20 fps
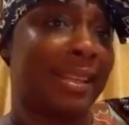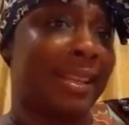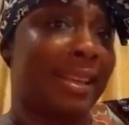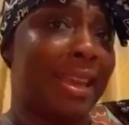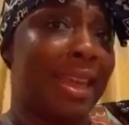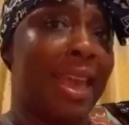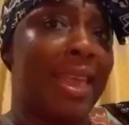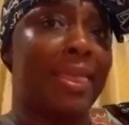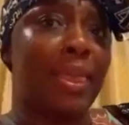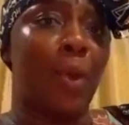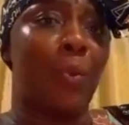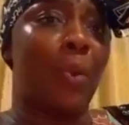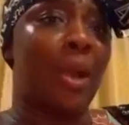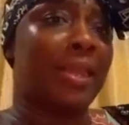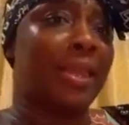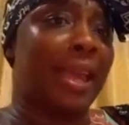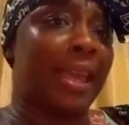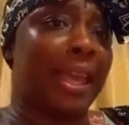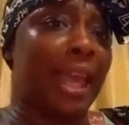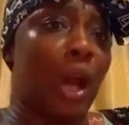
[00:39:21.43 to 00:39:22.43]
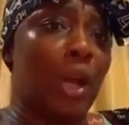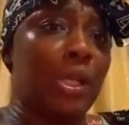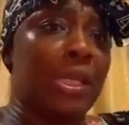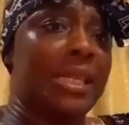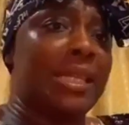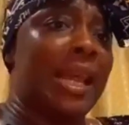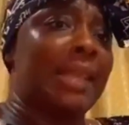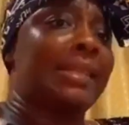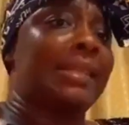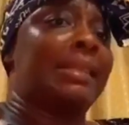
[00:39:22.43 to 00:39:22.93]
The way the girl
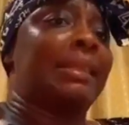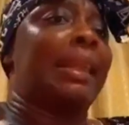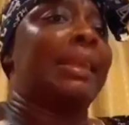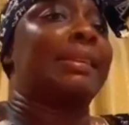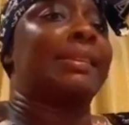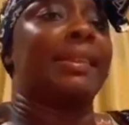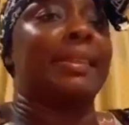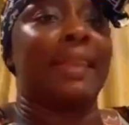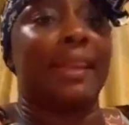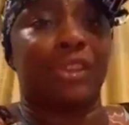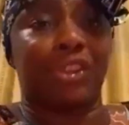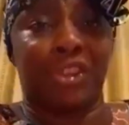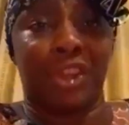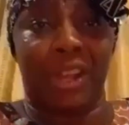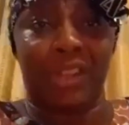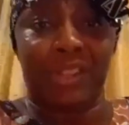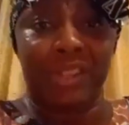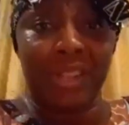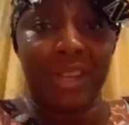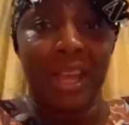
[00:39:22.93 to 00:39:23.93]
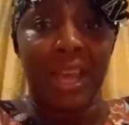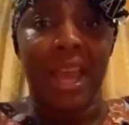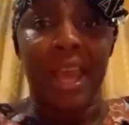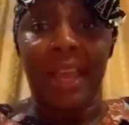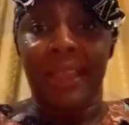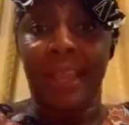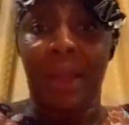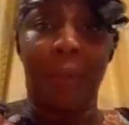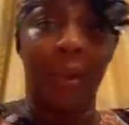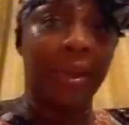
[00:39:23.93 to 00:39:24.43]
does things in the church.
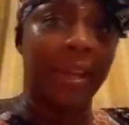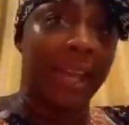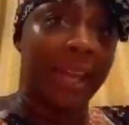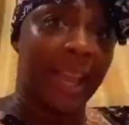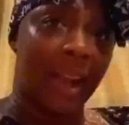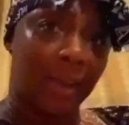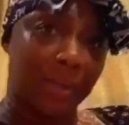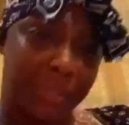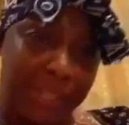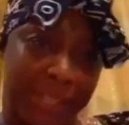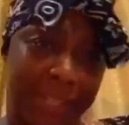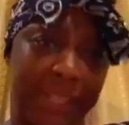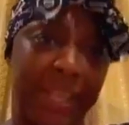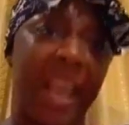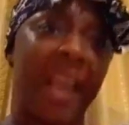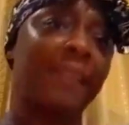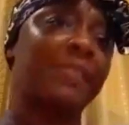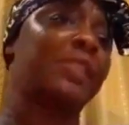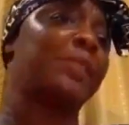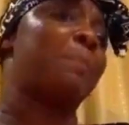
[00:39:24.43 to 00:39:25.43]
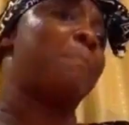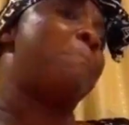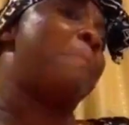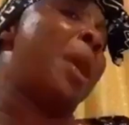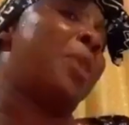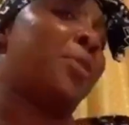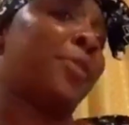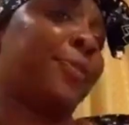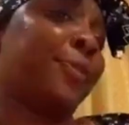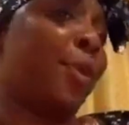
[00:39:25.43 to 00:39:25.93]
The way the girl serves men
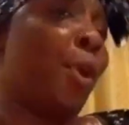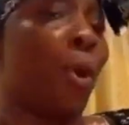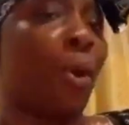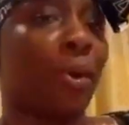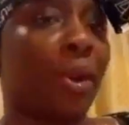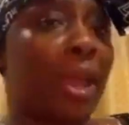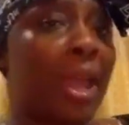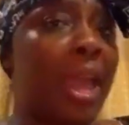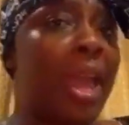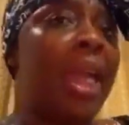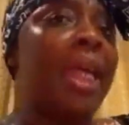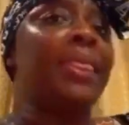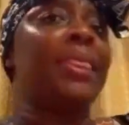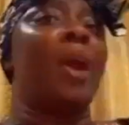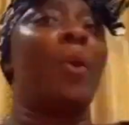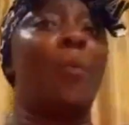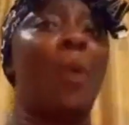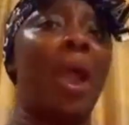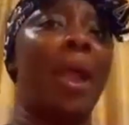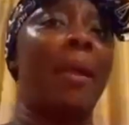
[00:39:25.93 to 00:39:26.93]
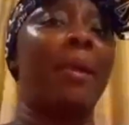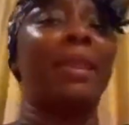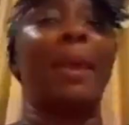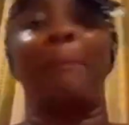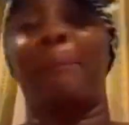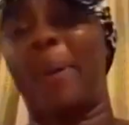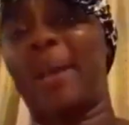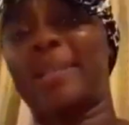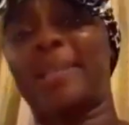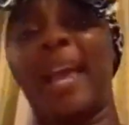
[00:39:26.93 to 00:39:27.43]
of God. The way the
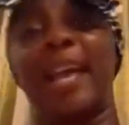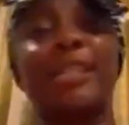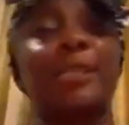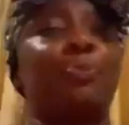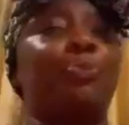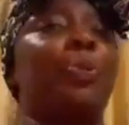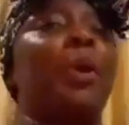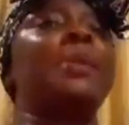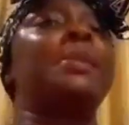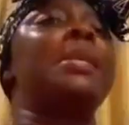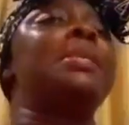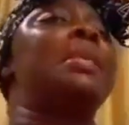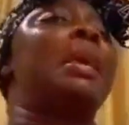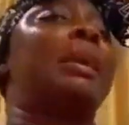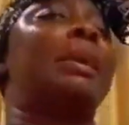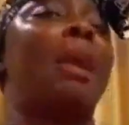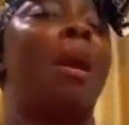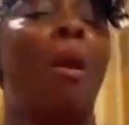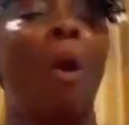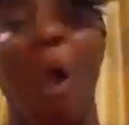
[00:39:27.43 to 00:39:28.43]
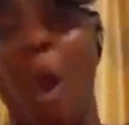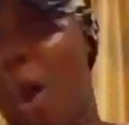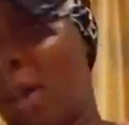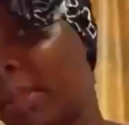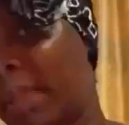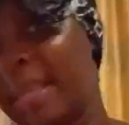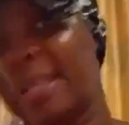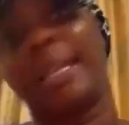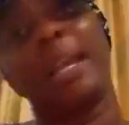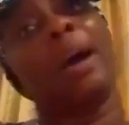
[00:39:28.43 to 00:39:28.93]
pastor is praising the girl. Oh,
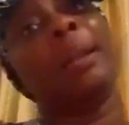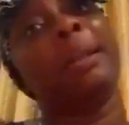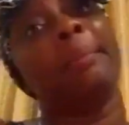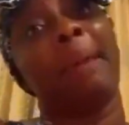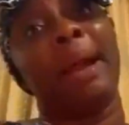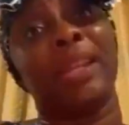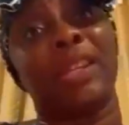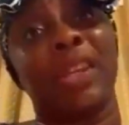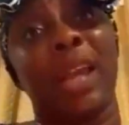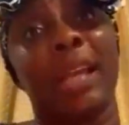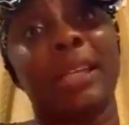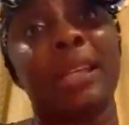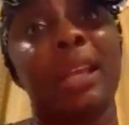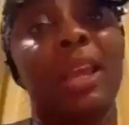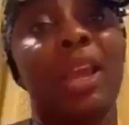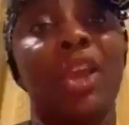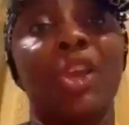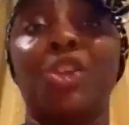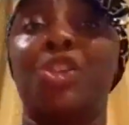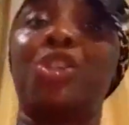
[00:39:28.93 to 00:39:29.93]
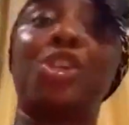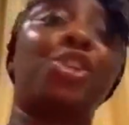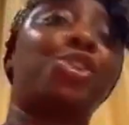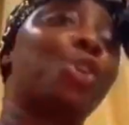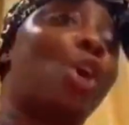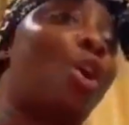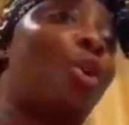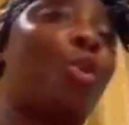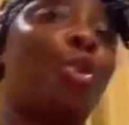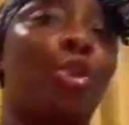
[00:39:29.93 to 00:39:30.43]
this girl in my church, she's
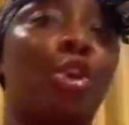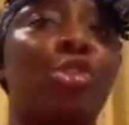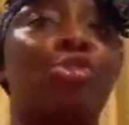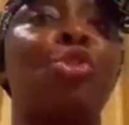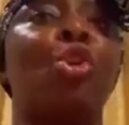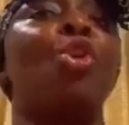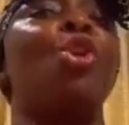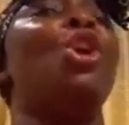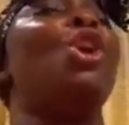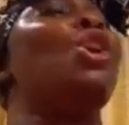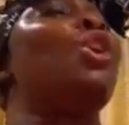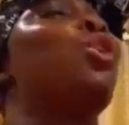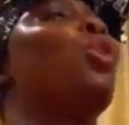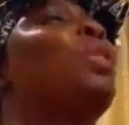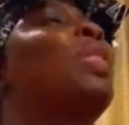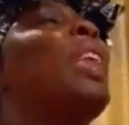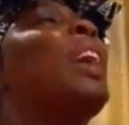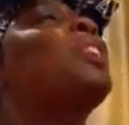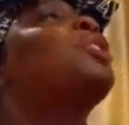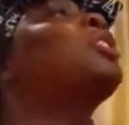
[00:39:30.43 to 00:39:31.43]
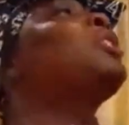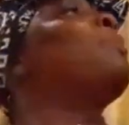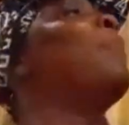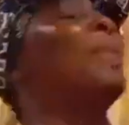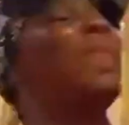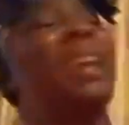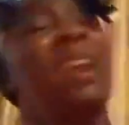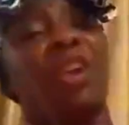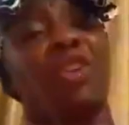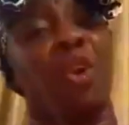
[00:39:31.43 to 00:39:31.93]
so good. So you think she's better
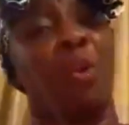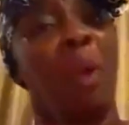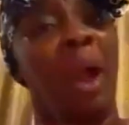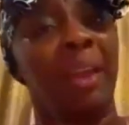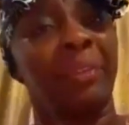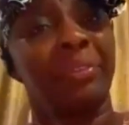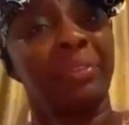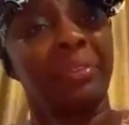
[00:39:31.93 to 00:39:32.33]
than your wife.